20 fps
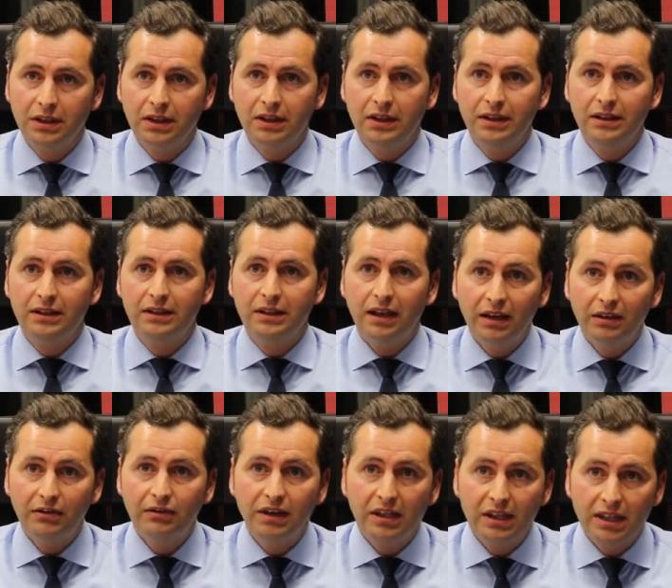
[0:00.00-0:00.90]
in
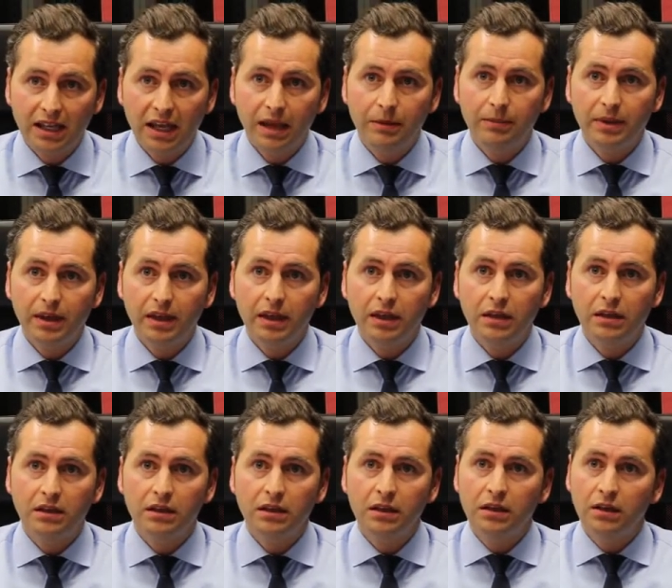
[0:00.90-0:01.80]
delivering the MBA
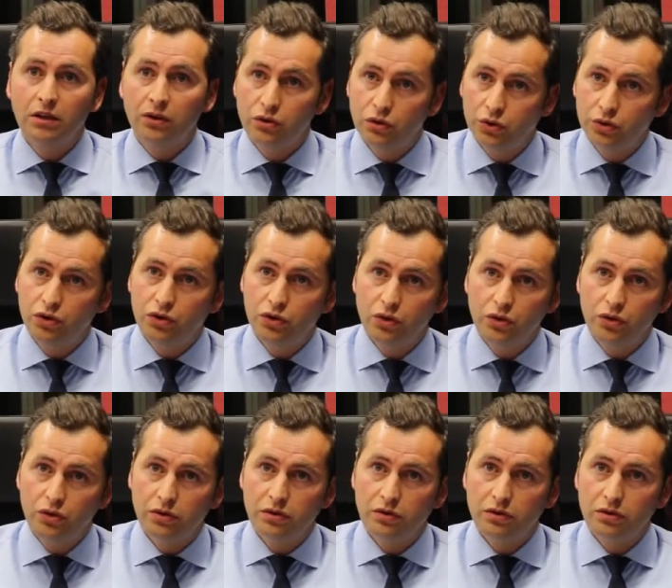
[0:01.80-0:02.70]
to
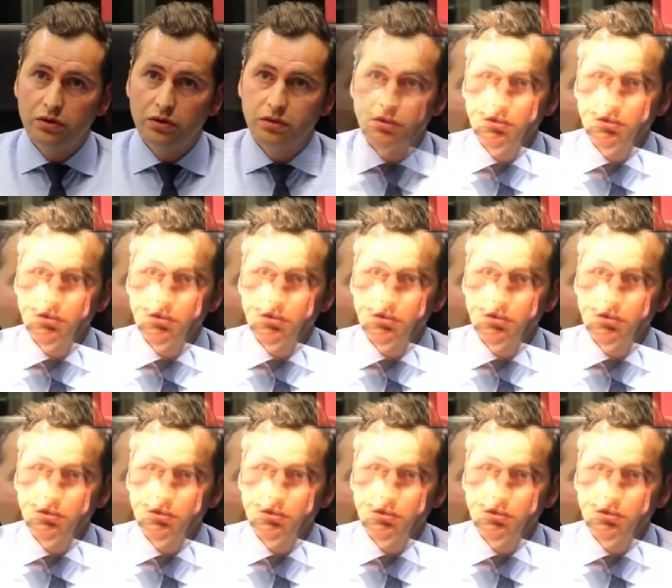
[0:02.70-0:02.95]
students.